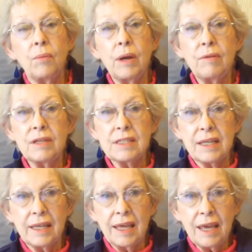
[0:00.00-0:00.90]
whereas
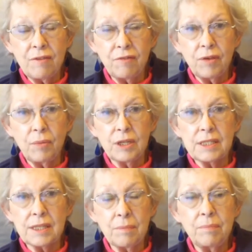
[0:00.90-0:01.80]
if you were
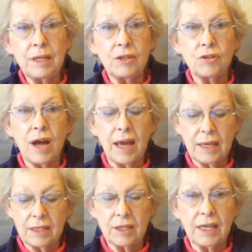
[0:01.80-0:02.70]
simply
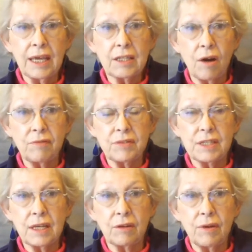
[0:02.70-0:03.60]
trying to get off
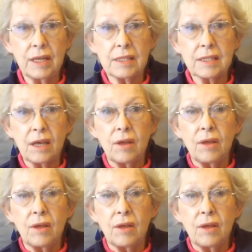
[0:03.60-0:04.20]
cigarettes,